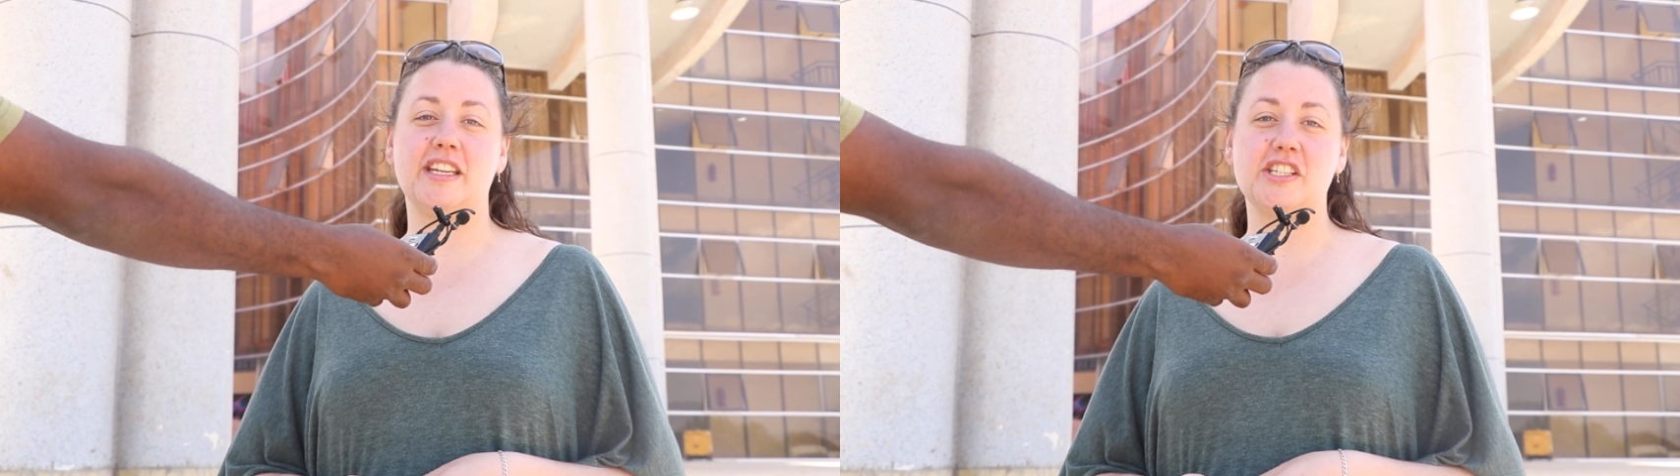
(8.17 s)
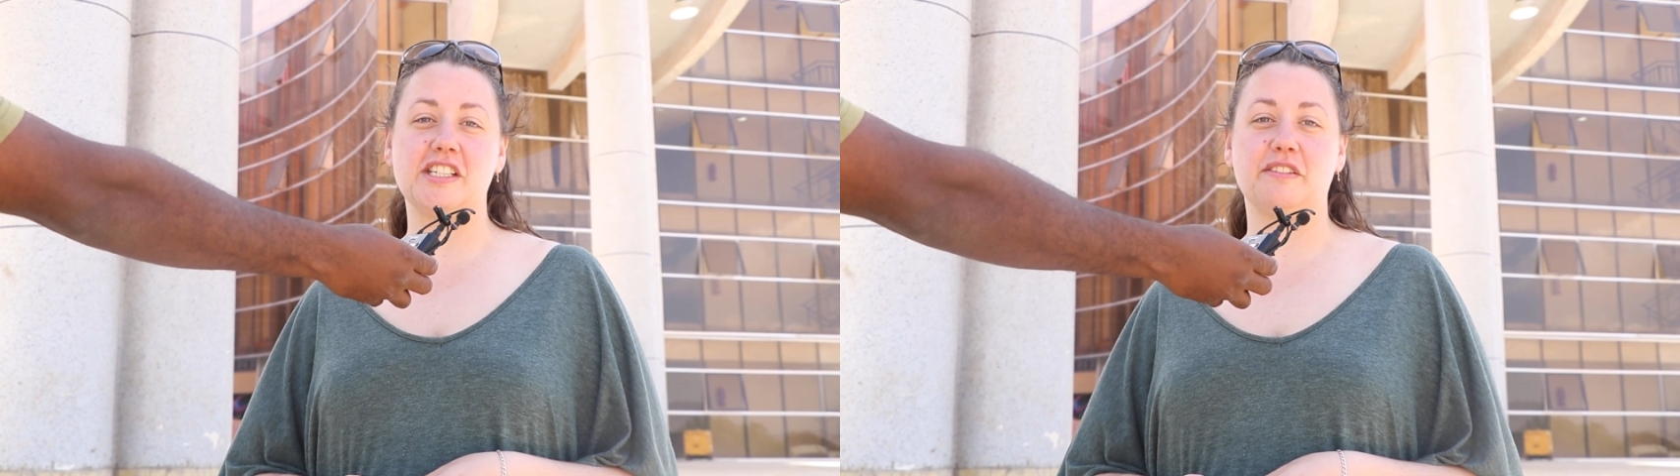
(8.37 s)

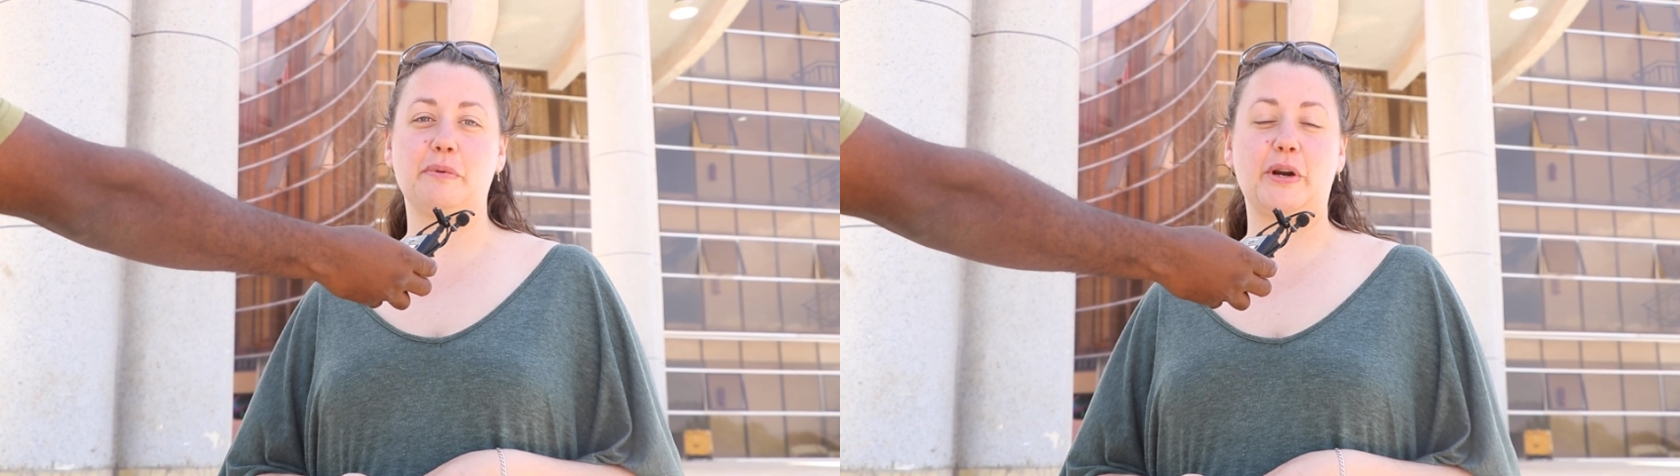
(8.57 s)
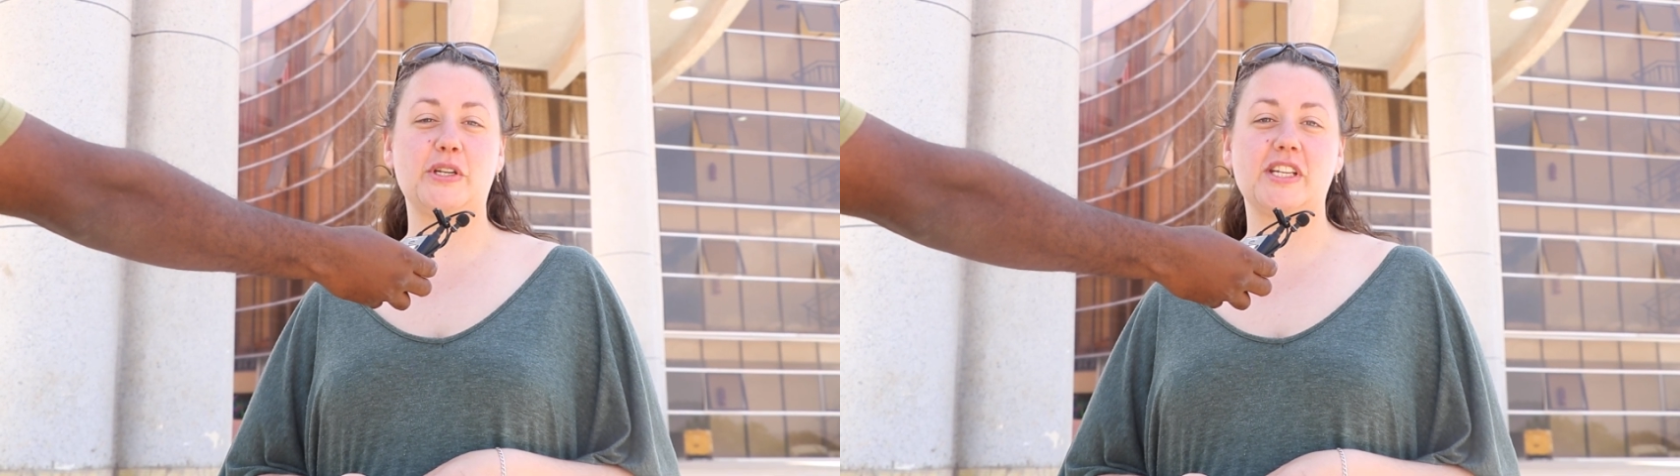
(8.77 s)

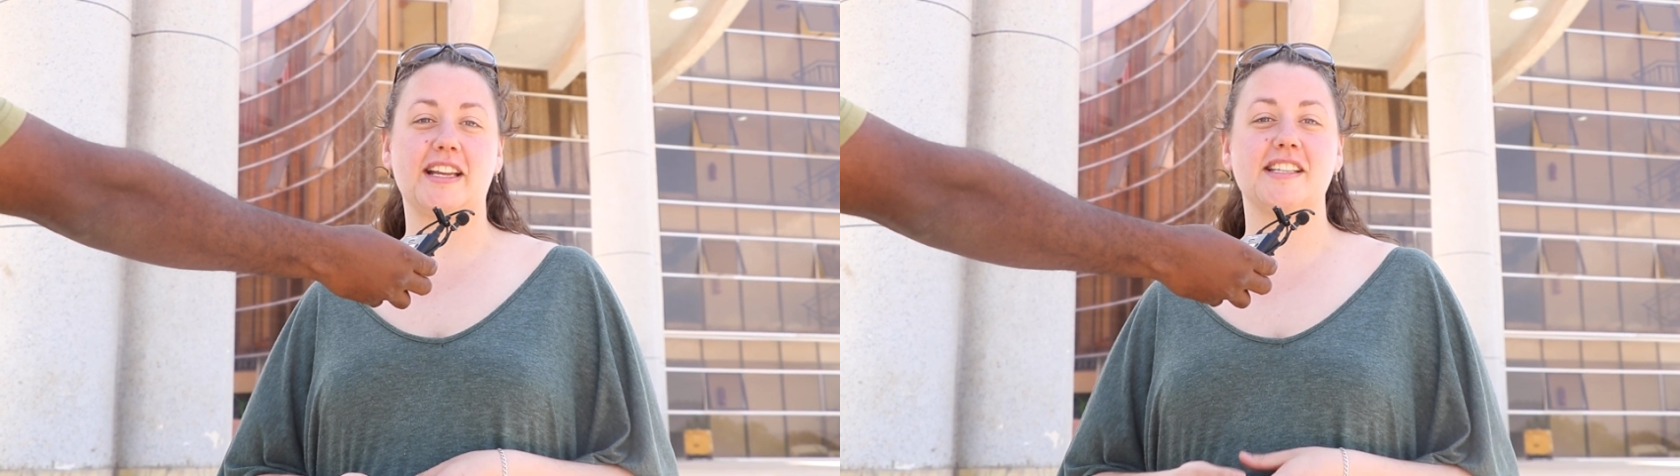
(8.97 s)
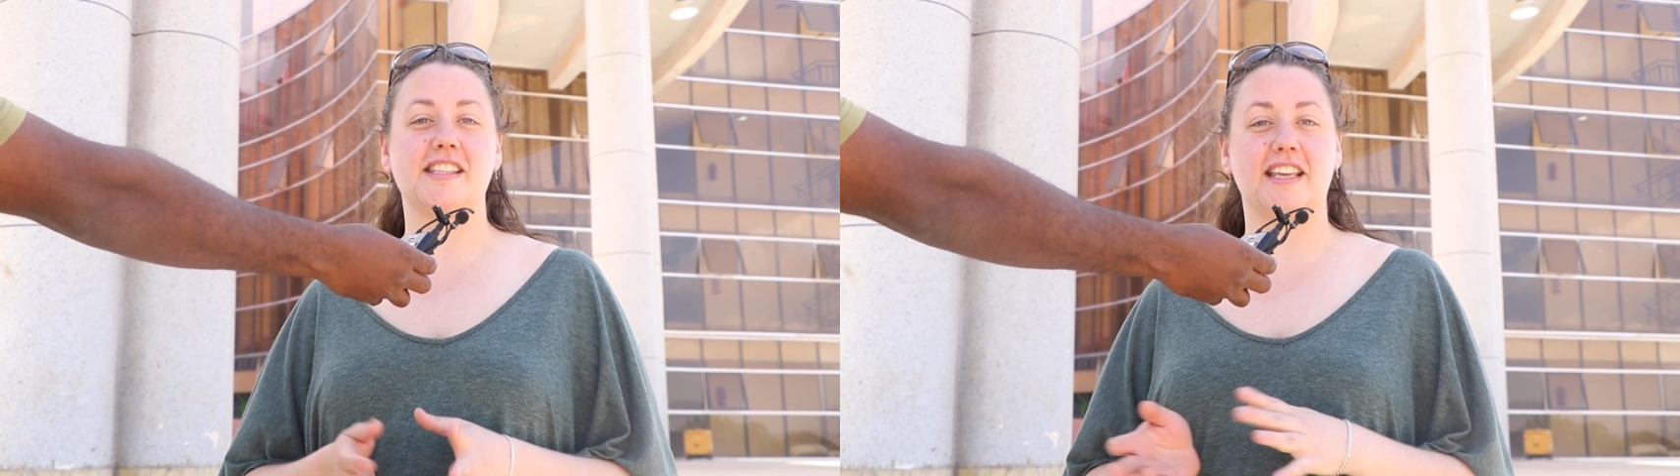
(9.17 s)
Initiative
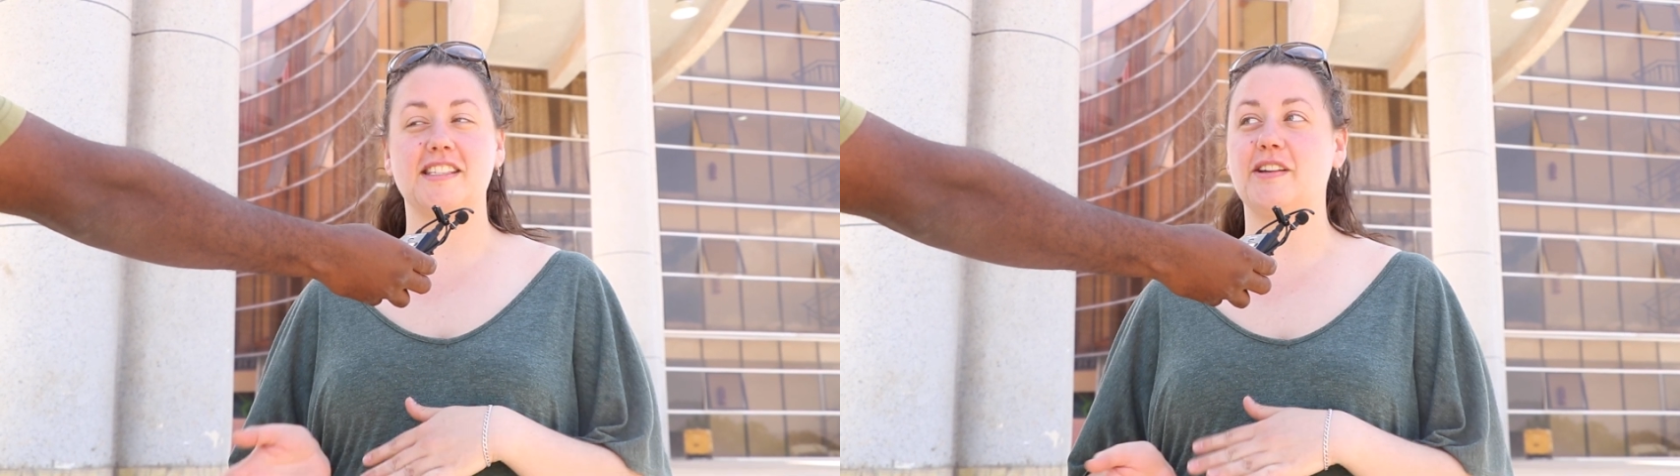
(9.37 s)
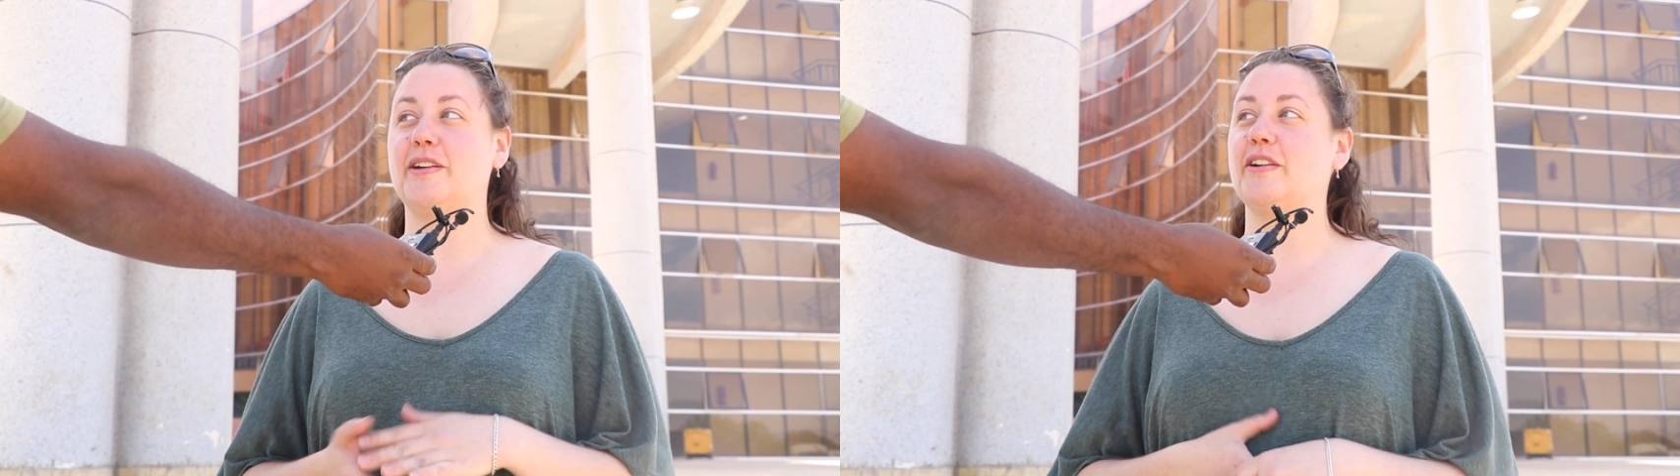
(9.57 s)
project
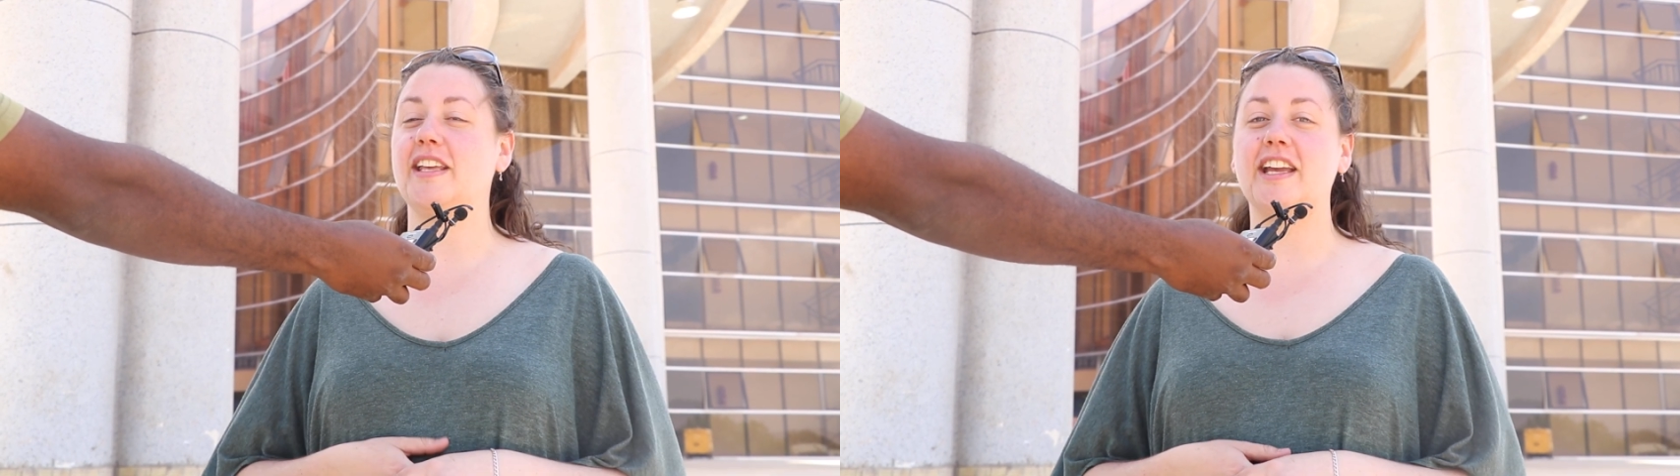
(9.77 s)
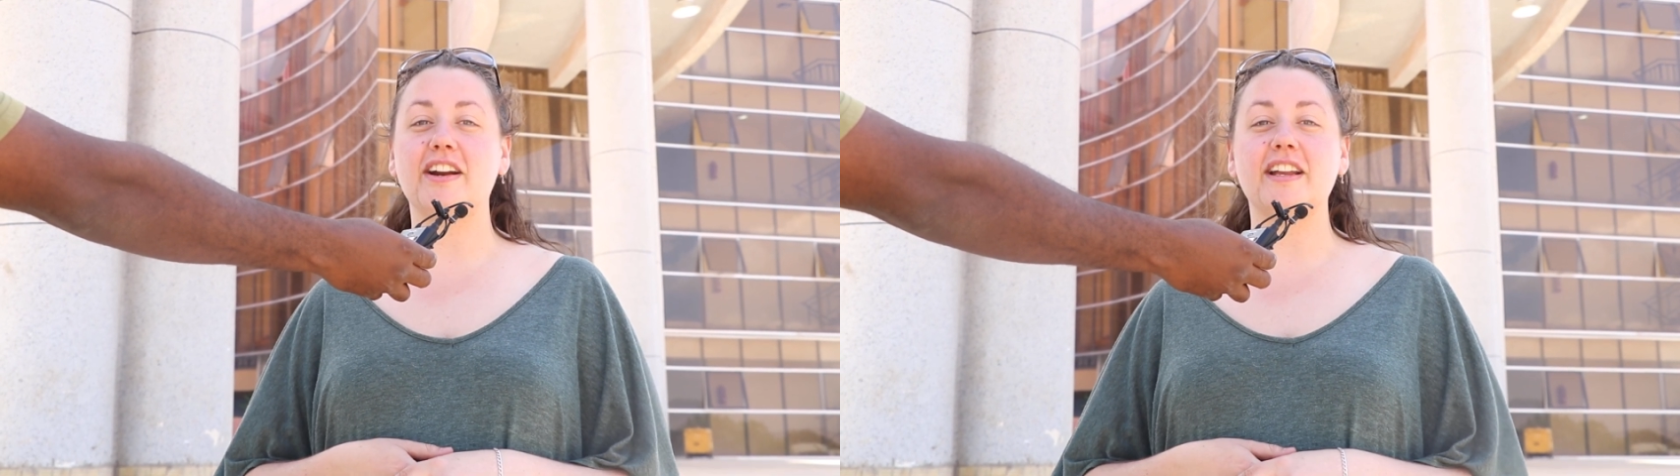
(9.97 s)
that's going
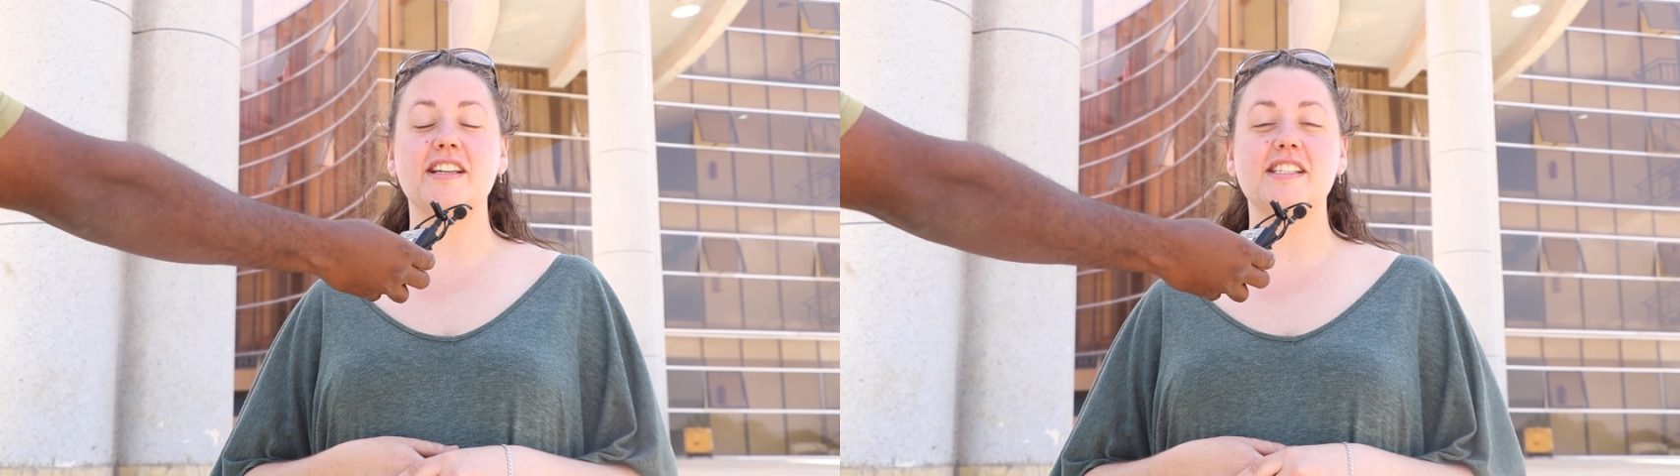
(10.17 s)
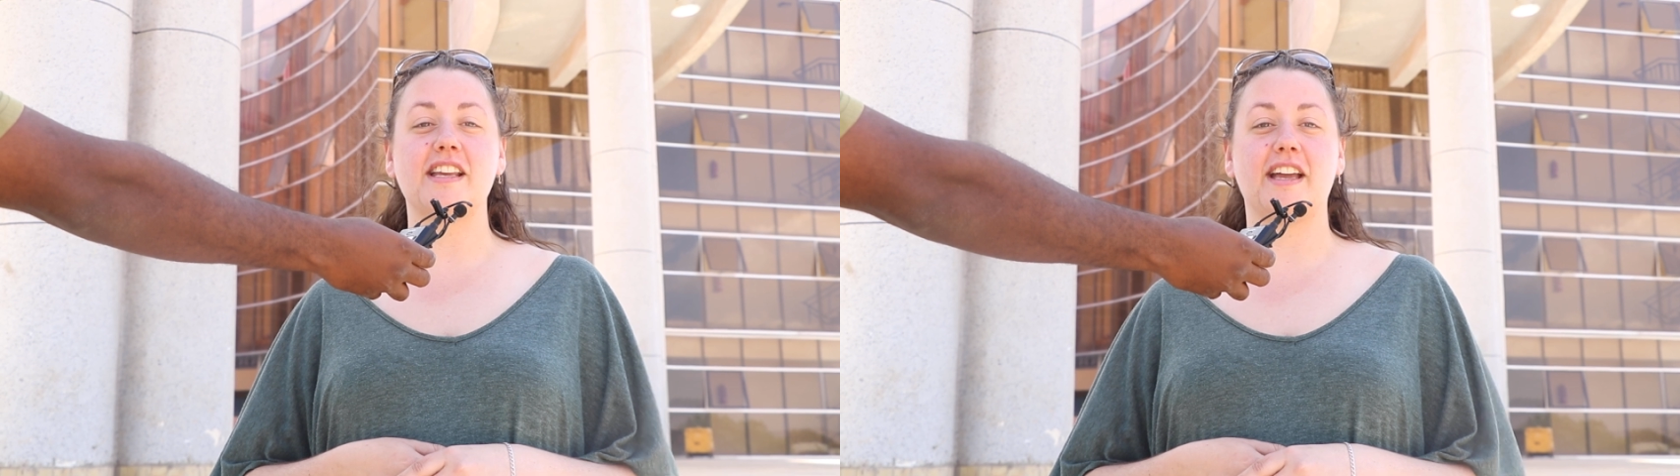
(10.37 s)
on here
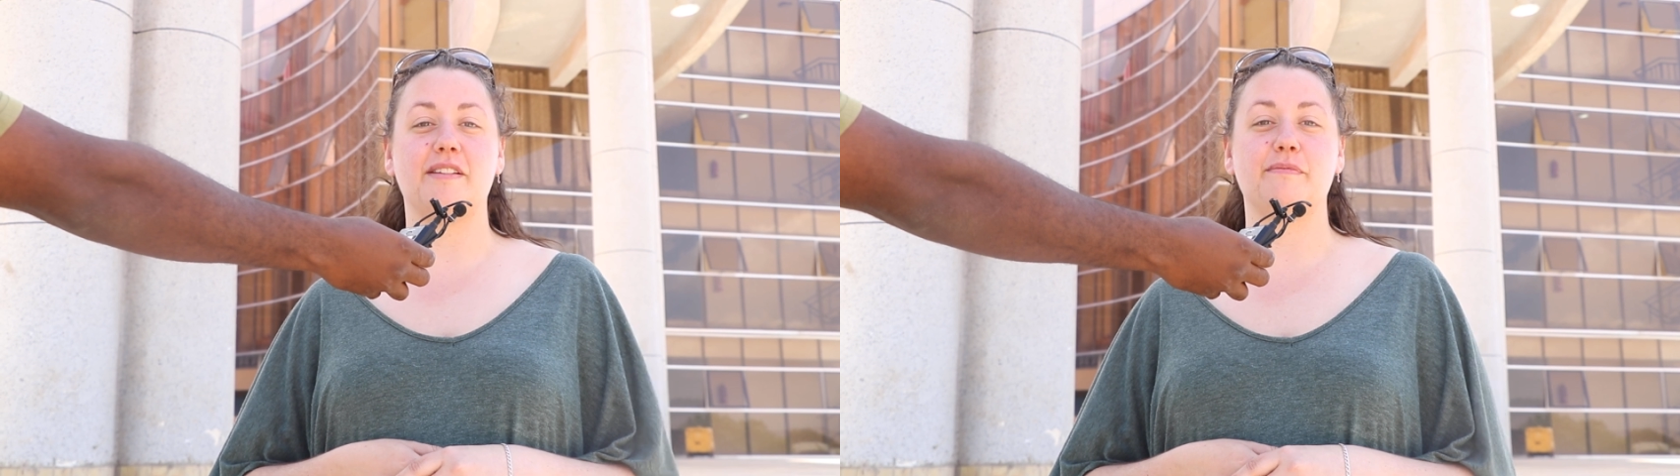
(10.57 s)
at